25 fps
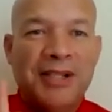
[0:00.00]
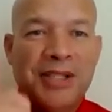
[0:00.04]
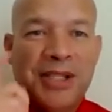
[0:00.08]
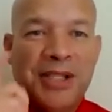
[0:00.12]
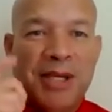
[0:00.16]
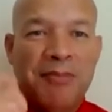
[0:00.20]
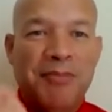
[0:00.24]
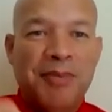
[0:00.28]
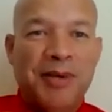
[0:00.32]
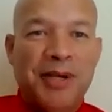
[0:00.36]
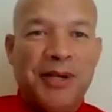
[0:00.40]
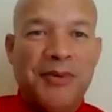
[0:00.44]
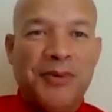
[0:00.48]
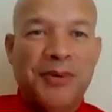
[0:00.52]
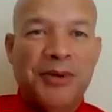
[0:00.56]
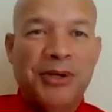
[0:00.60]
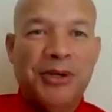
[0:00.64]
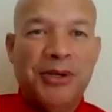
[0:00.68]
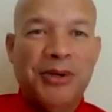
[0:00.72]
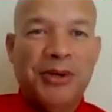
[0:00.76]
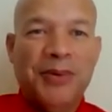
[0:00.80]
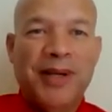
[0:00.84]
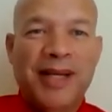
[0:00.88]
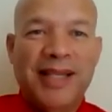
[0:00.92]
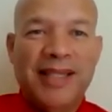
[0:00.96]
jump in real
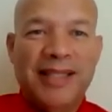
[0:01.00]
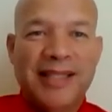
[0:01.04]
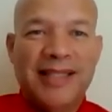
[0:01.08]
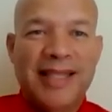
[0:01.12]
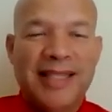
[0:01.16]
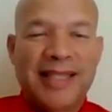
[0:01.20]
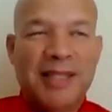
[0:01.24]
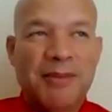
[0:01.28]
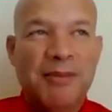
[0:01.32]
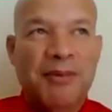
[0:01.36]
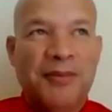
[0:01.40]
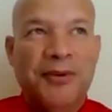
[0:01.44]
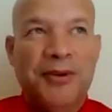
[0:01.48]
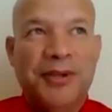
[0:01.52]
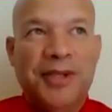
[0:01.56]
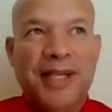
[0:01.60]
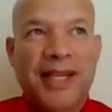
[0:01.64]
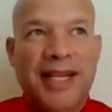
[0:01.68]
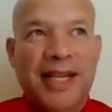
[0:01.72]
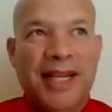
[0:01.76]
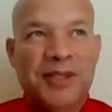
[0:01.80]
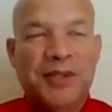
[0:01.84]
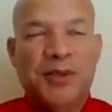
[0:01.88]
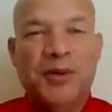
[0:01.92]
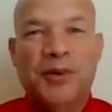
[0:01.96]
quick just before the
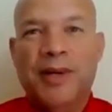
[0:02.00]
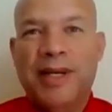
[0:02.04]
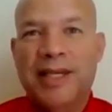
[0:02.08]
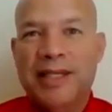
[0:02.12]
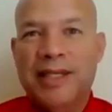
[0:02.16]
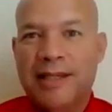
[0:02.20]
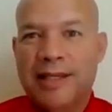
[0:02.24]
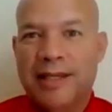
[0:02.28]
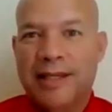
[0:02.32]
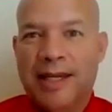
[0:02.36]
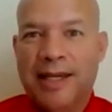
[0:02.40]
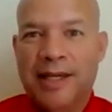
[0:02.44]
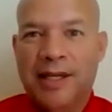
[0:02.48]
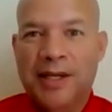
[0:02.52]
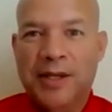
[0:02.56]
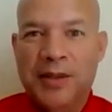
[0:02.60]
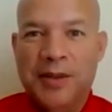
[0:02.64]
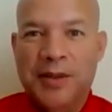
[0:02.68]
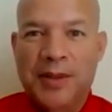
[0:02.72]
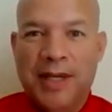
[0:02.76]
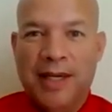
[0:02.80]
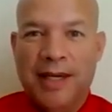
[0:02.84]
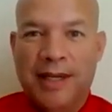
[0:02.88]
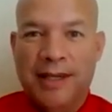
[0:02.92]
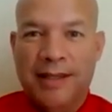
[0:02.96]
next question. I
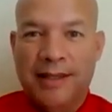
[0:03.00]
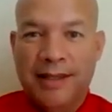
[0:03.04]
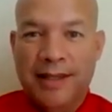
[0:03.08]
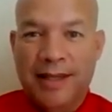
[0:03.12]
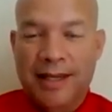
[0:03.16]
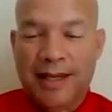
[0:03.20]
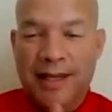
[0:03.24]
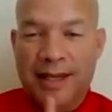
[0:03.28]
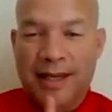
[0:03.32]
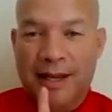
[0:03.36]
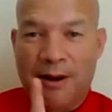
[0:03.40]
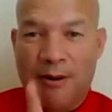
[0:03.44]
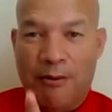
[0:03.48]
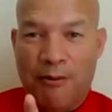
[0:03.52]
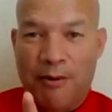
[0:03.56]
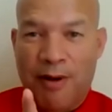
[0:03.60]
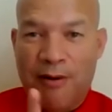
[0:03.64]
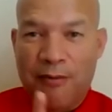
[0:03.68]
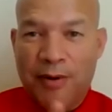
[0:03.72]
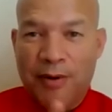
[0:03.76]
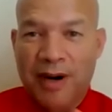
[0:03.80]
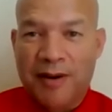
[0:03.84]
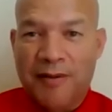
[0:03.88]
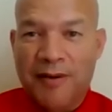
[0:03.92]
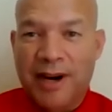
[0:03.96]
know we
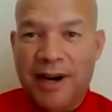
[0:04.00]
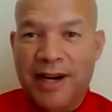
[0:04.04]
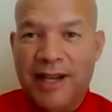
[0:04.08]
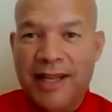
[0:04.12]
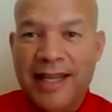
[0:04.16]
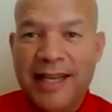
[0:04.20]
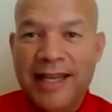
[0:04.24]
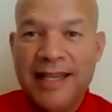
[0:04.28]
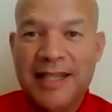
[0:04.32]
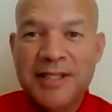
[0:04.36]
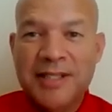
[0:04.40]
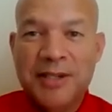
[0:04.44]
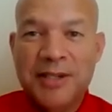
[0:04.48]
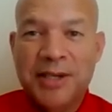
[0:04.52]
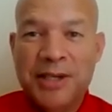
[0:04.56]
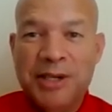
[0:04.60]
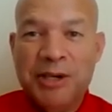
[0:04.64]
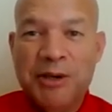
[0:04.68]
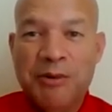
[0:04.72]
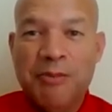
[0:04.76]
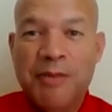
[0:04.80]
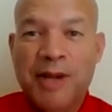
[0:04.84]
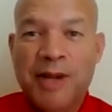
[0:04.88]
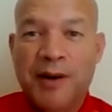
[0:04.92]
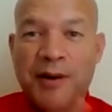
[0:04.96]
have one of our guests on
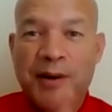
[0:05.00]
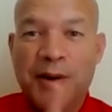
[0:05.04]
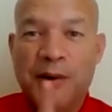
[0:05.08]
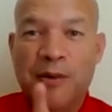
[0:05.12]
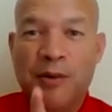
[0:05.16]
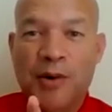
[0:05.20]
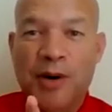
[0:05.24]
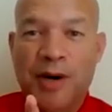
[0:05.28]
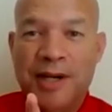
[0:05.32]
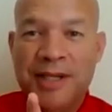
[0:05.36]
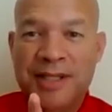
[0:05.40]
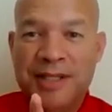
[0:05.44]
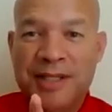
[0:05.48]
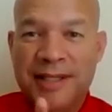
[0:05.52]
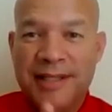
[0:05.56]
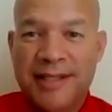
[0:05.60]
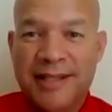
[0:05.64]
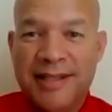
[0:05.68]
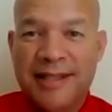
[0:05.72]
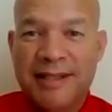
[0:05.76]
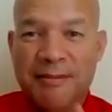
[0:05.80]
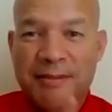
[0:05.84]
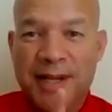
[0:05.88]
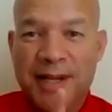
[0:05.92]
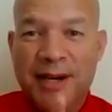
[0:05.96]
here, Mary
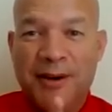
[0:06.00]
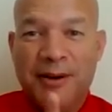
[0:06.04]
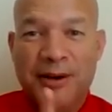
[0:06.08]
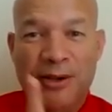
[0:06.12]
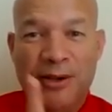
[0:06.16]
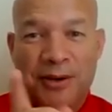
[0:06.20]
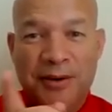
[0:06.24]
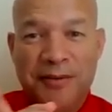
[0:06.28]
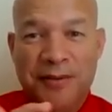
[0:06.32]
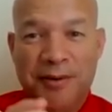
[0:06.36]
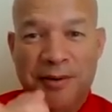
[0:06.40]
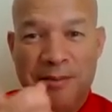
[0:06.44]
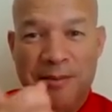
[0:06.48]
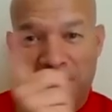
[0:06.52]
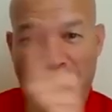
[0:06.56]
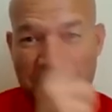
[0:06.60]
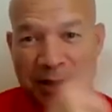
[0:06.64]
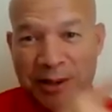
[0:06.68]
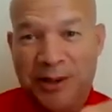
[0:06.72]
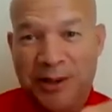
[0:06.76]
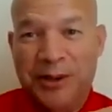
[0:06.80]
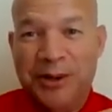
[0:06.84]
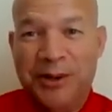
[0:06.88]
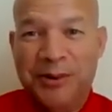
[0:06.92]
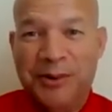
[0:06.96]
Washington. Mary, you're
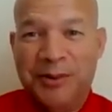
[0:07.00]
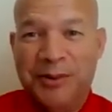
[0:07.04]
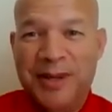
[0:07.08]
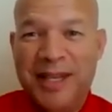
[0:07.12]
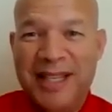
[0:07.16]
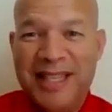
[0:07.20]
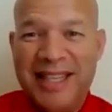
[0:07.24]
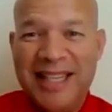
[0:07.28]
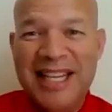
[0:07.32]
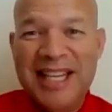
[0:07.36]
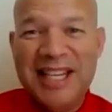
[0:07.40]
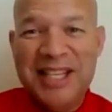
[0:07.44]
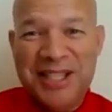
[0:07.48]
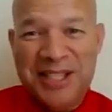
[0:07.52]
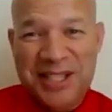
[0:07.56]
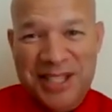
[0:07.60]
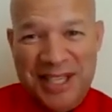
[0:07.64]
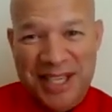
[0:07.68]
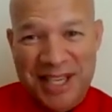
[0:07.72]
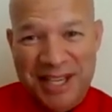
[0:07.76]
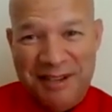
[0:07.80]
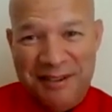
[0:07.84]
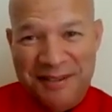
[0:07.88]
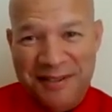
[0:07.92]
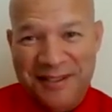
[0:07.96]
familiar with
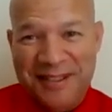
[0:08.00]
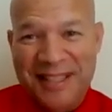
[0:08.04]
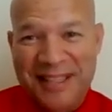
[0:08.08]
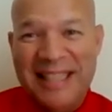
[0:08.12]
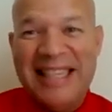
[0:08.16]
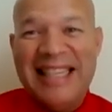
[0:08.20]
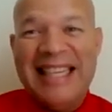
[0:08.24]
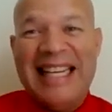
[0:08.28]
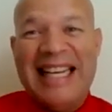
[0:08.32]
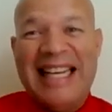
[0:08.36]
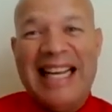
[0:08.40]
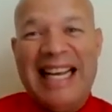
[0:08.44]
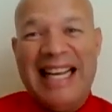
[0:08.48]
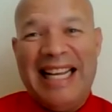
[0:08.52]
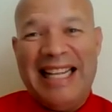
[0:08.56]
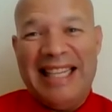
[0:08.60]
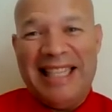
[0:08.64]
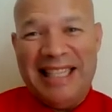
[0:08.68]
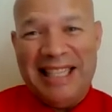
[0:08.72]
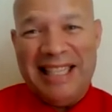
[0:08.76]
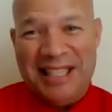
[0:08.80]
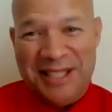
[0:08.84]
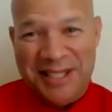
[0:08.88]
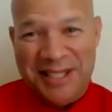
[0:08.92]
Chef at the